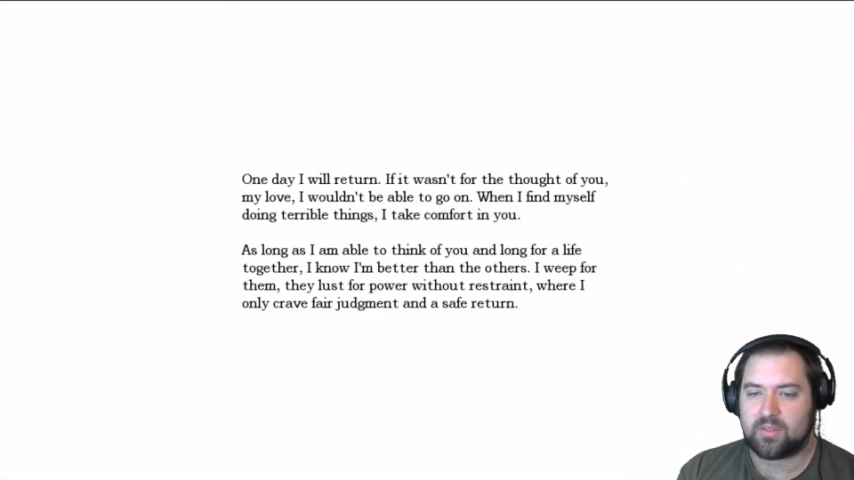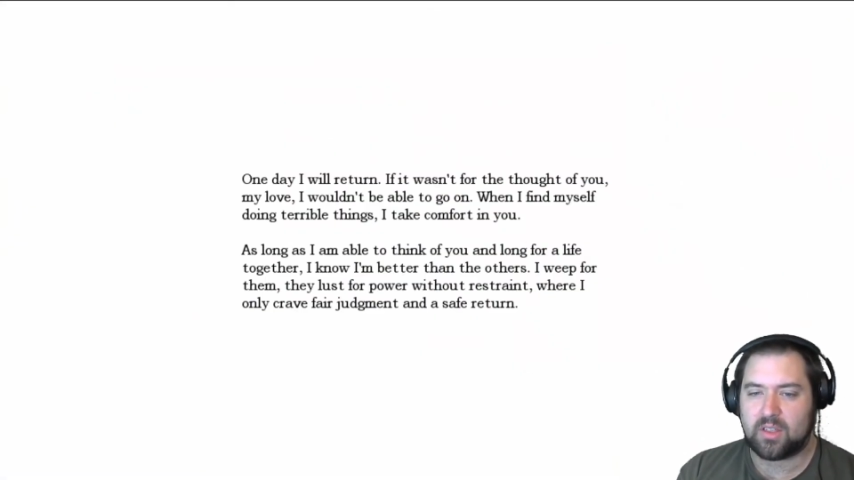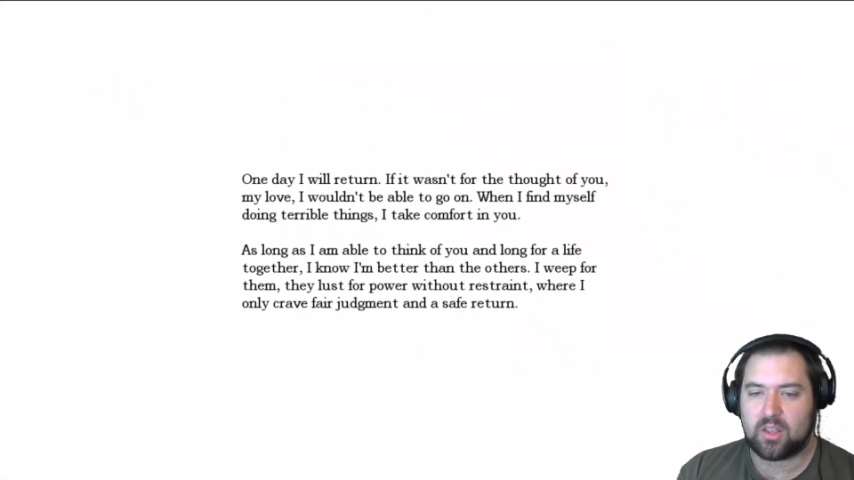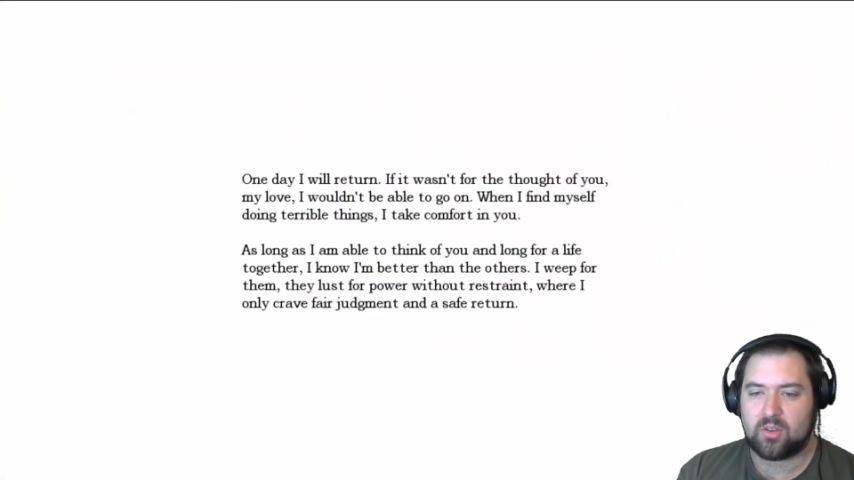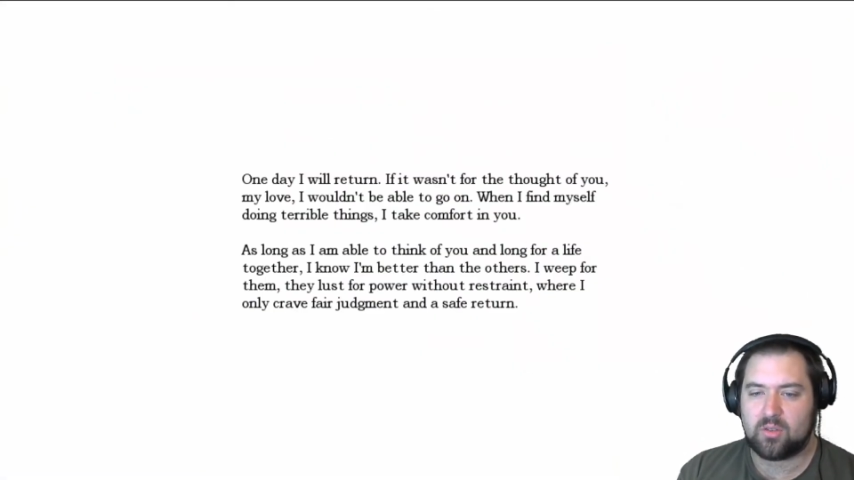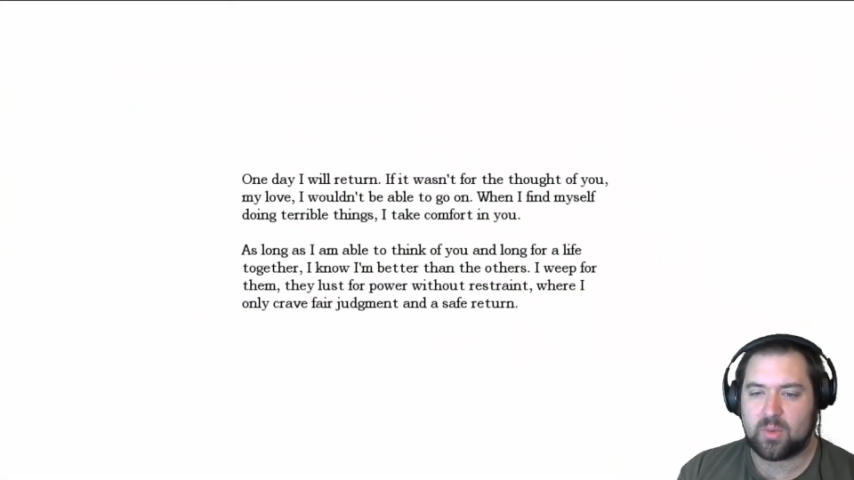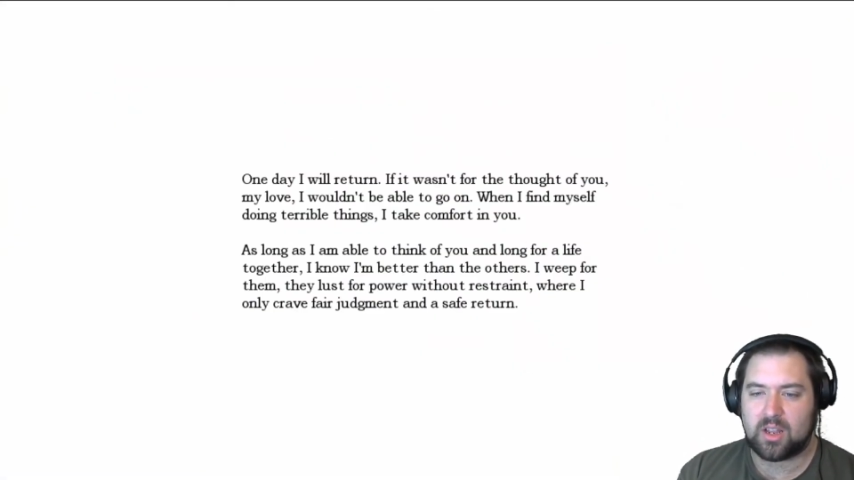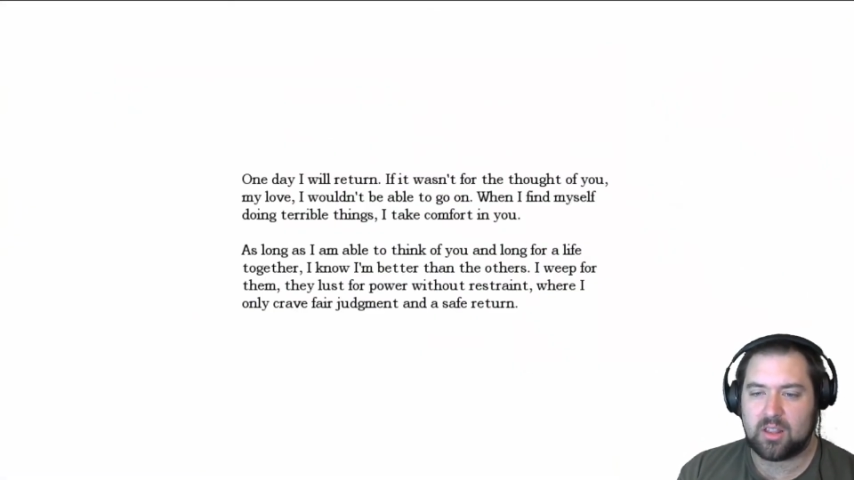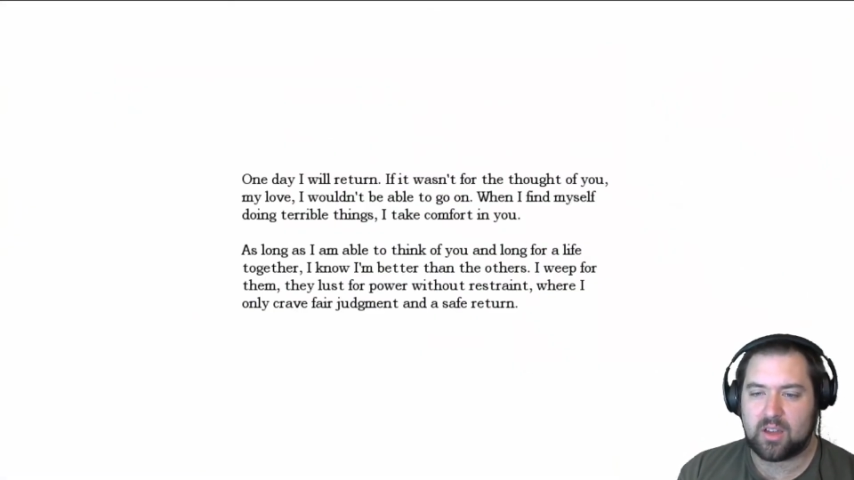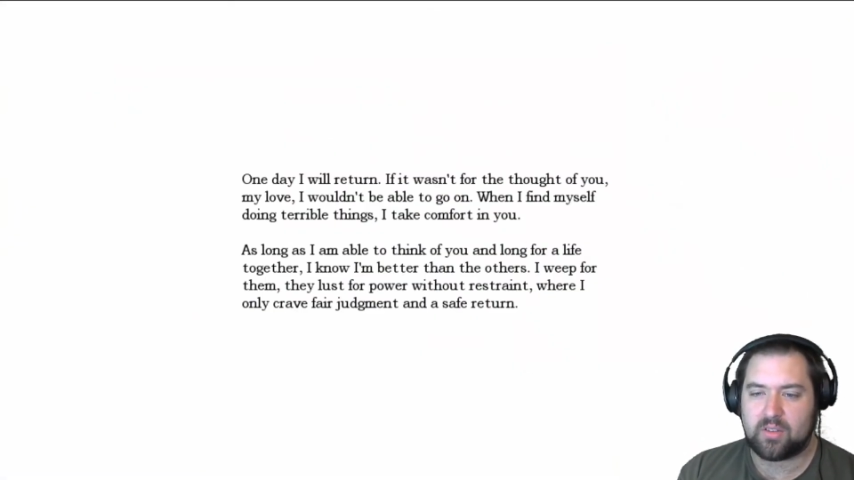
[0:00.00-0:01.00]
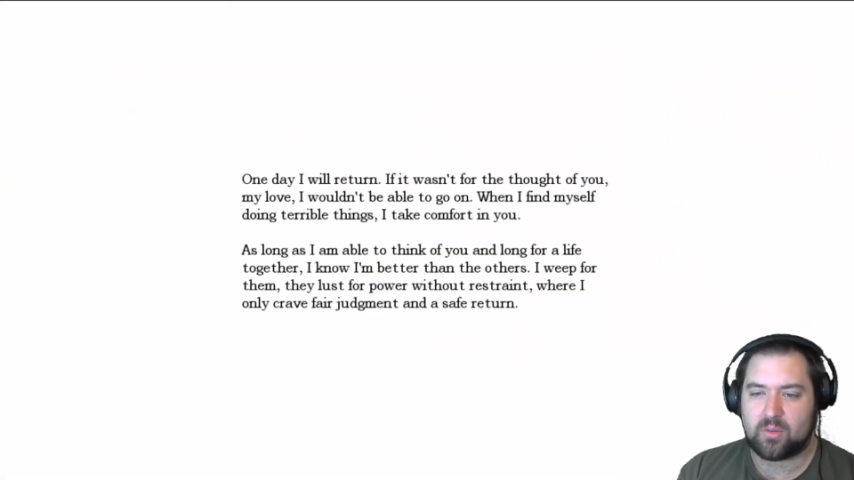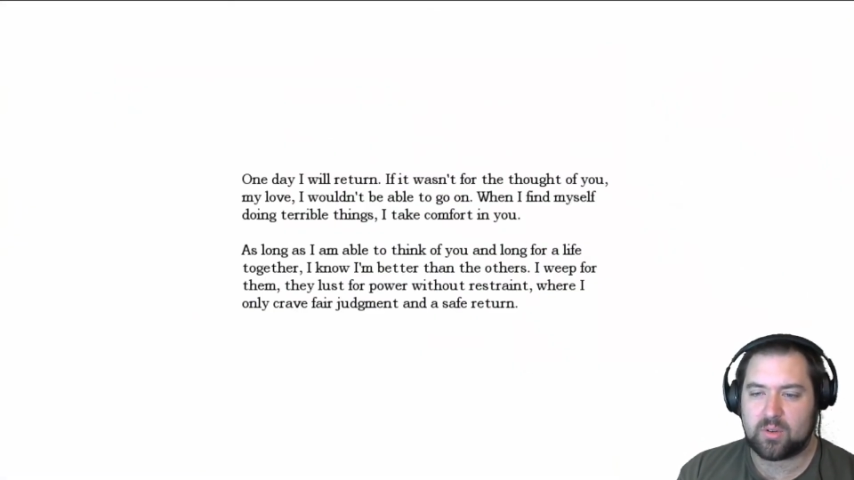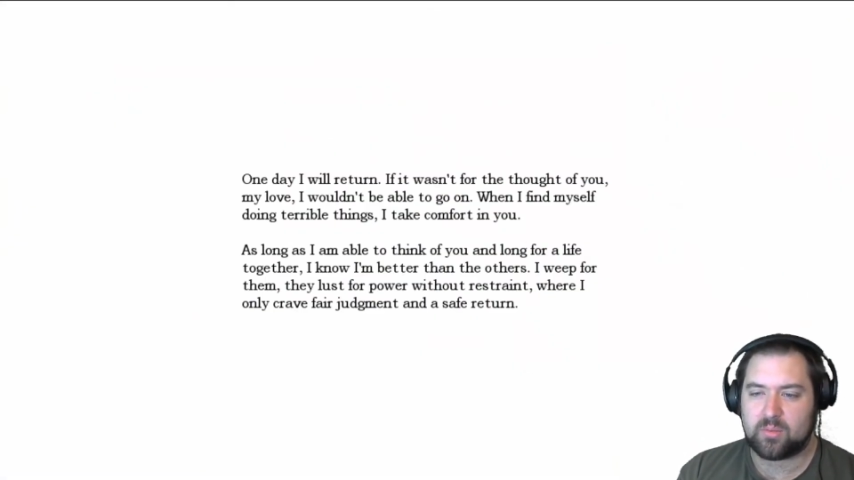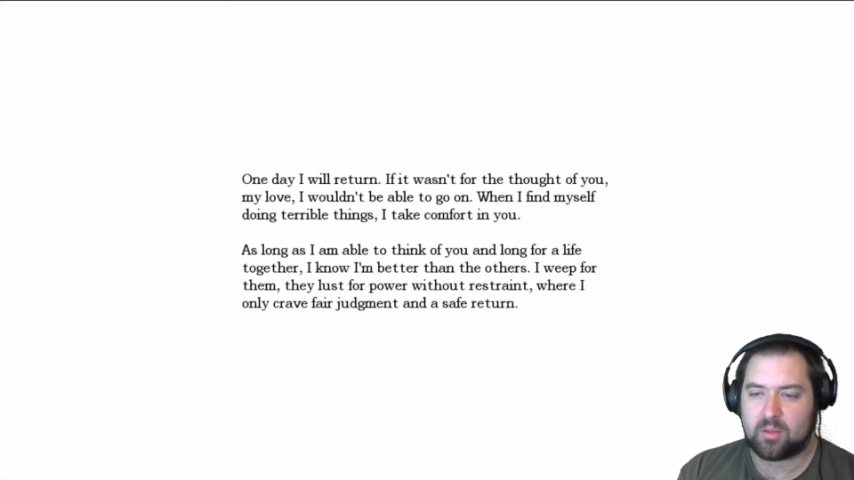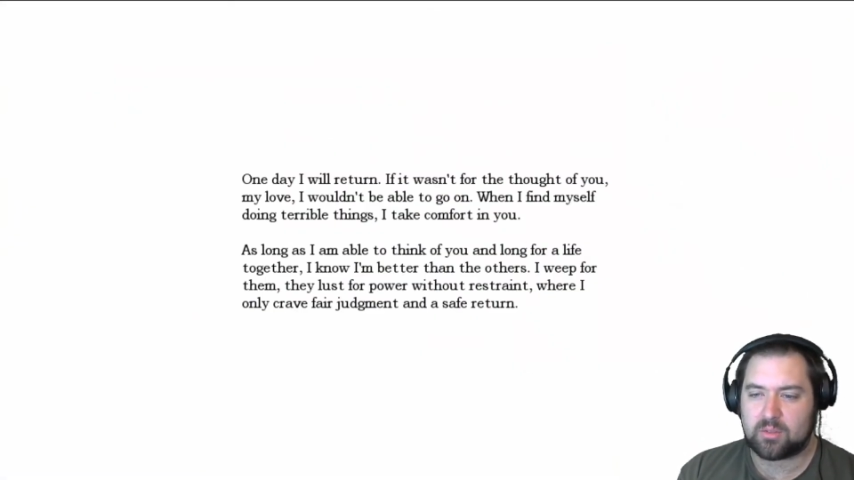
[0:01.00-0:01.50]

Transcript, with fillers: you, my love, I wouldn't be able to